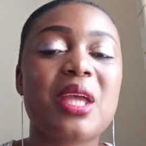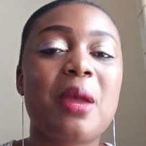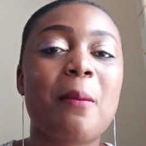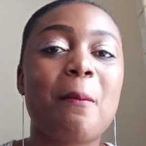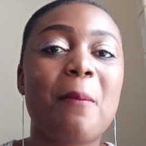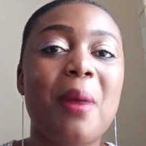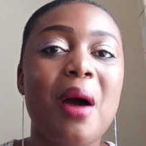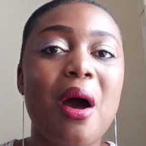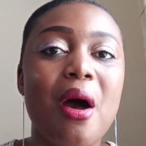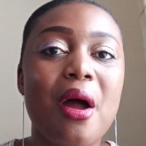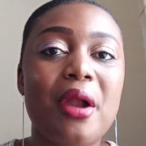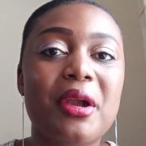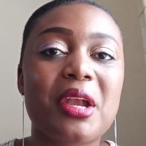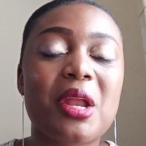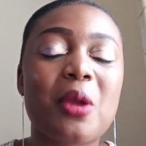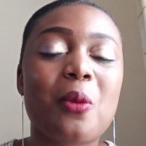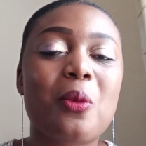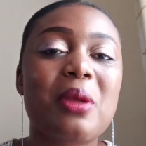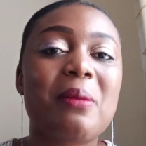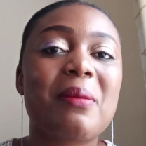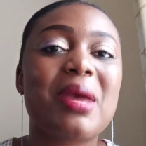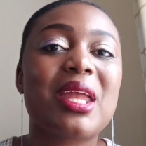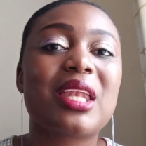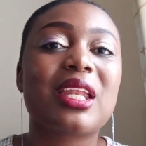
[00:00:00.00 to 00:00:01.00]
empowering
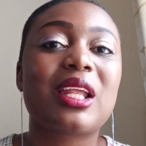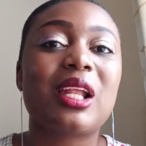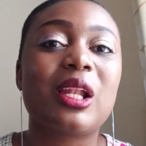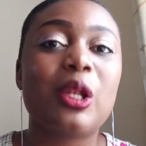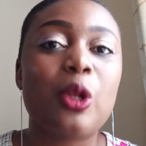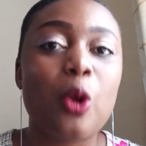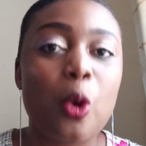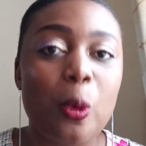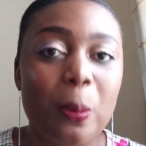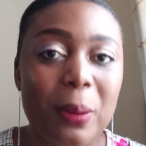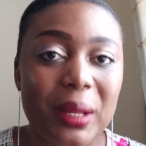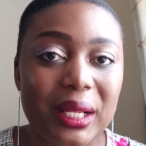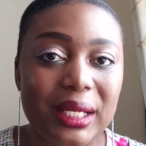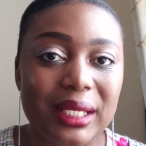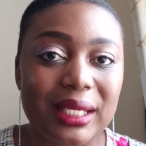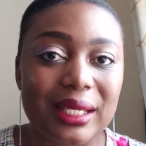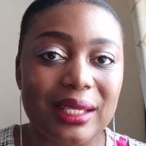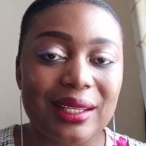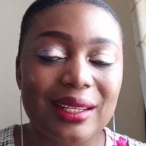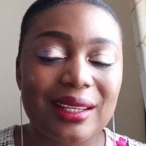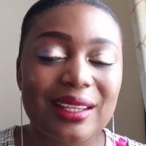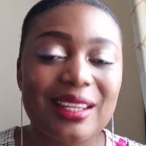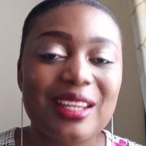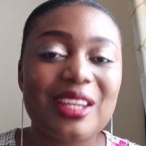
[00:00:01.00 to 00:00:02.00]
women globally